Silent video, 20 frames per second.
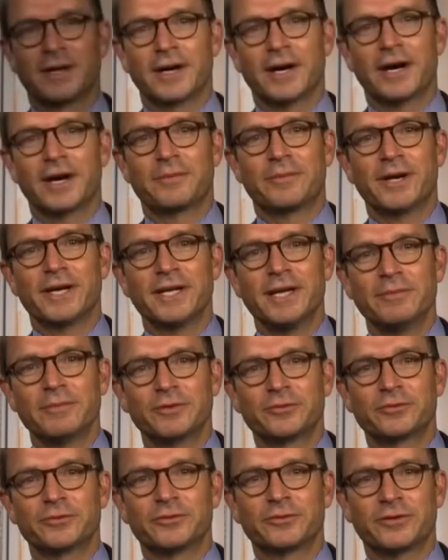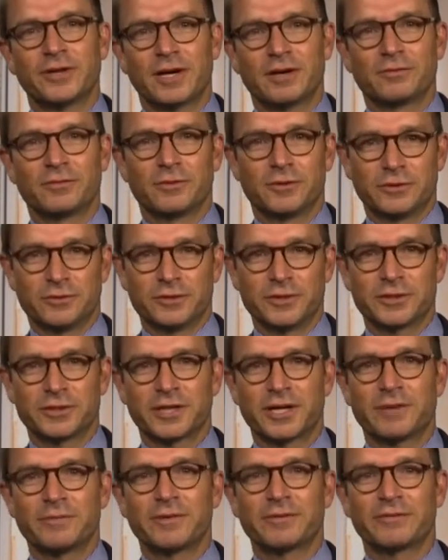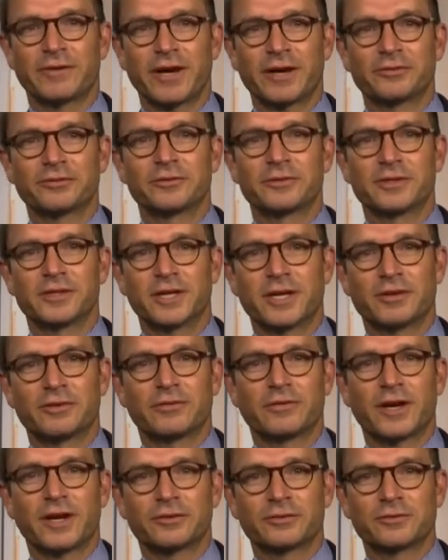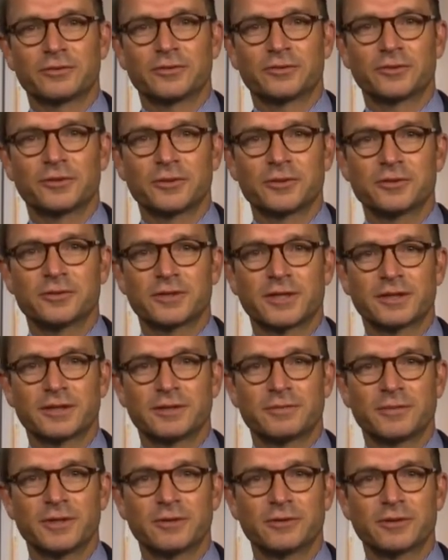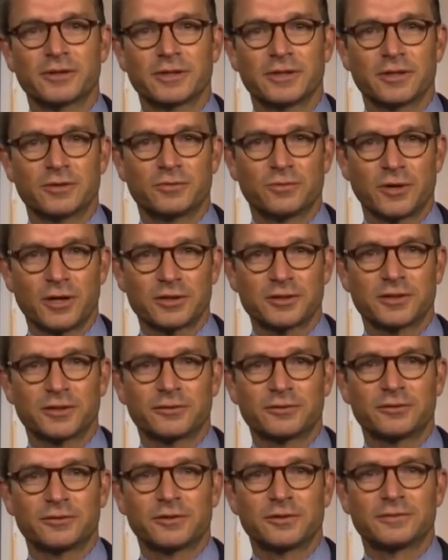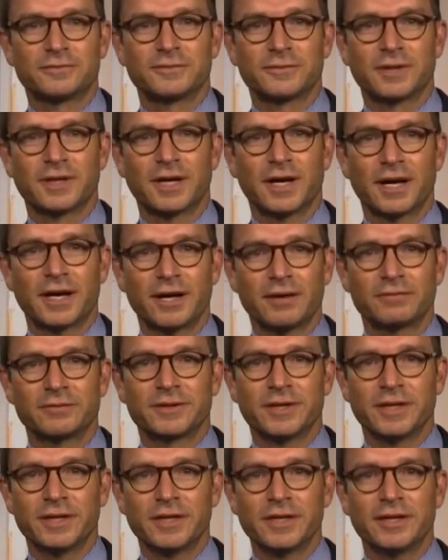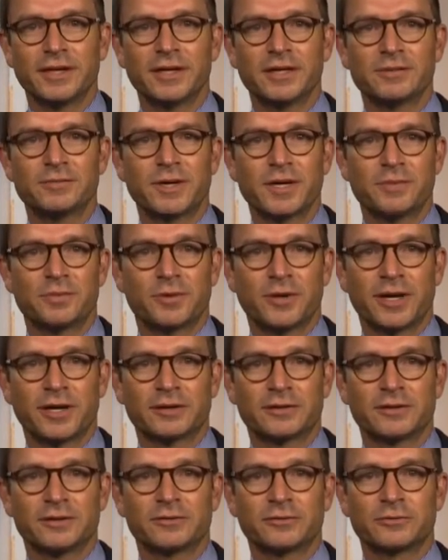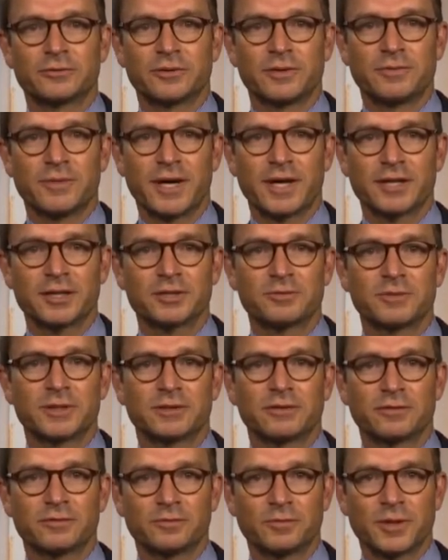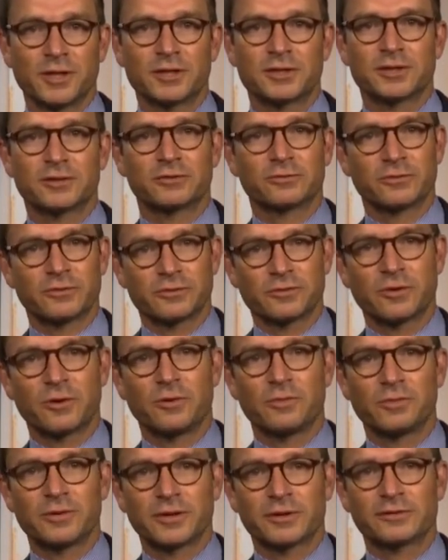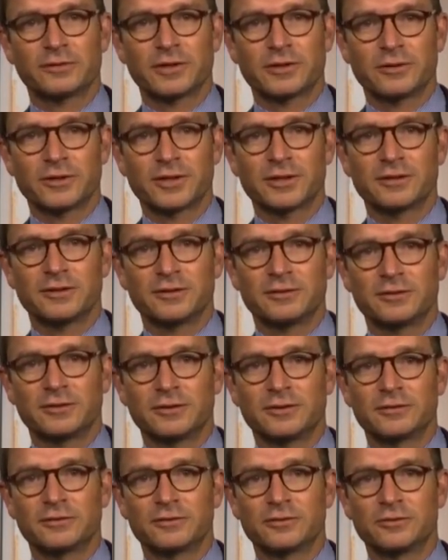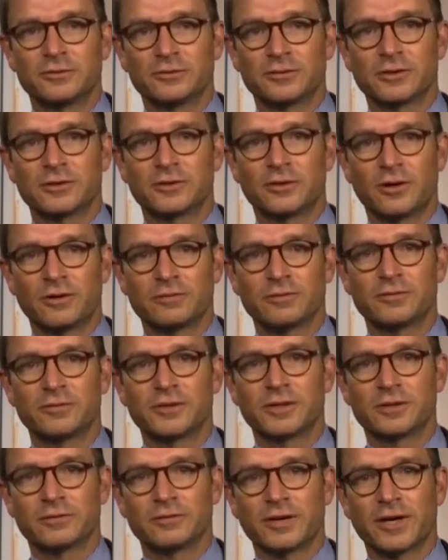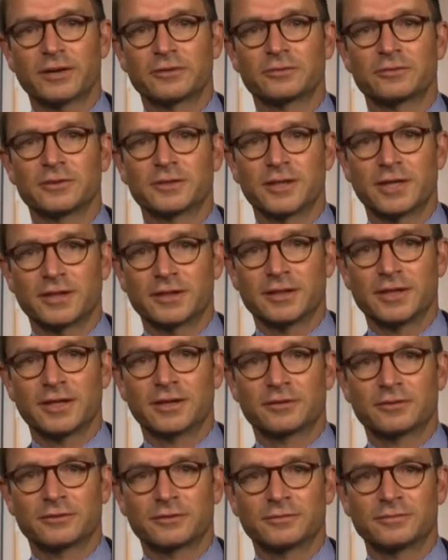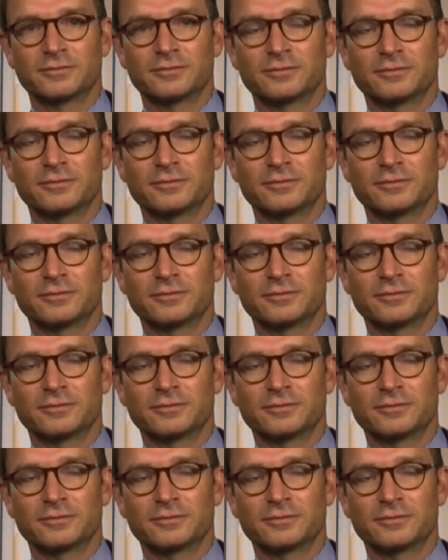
Hi, my name is Gustavo Odrich. I'm a vascular and endovascular surgeon at the Mayo Clinic, Rochester. I have dedicated my practice to the management of patients with complex aortic disease using novel endovascular techniques.